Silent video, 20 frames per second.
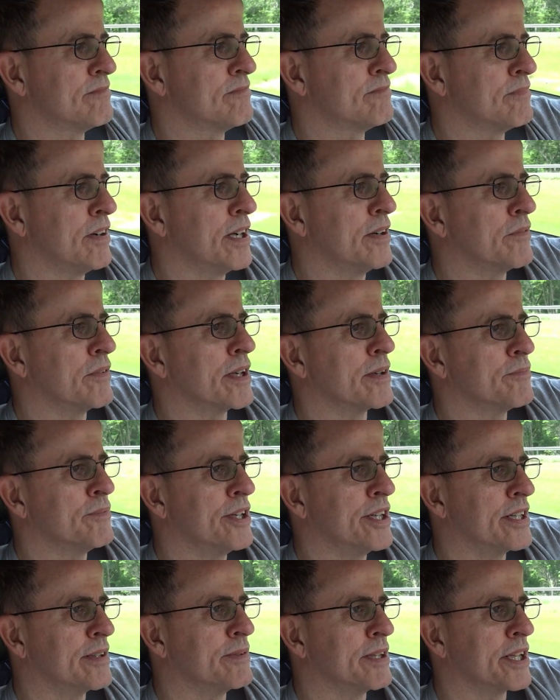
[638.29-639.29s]
But we
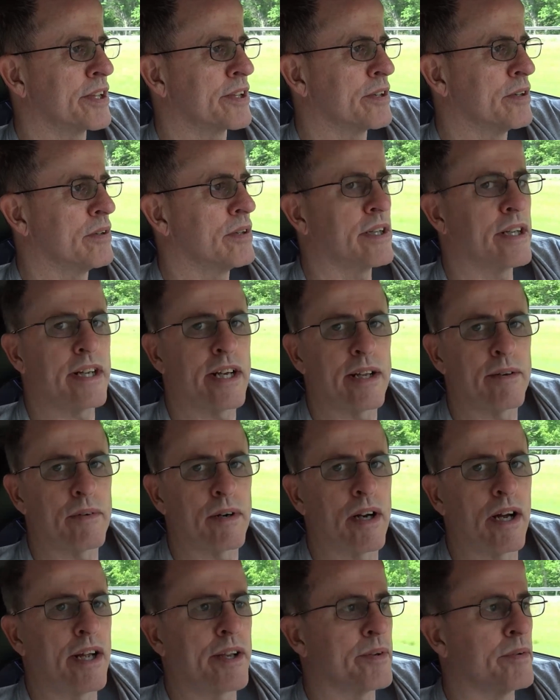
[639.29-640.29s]
appear to be through it, and
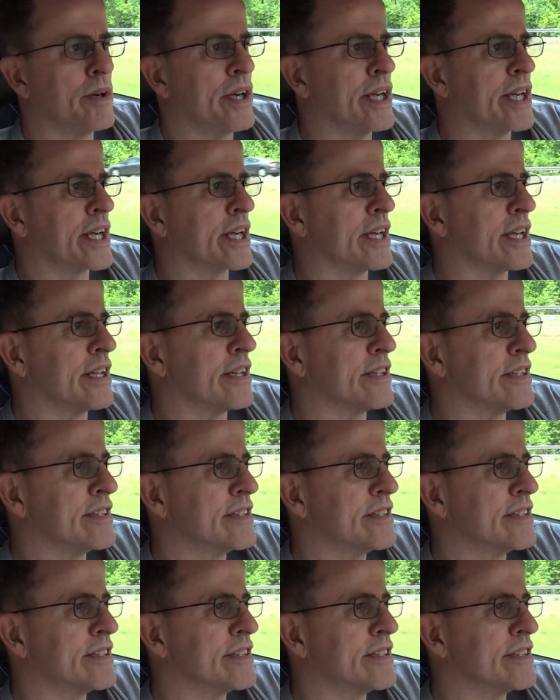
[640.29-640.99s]
we're on the way again.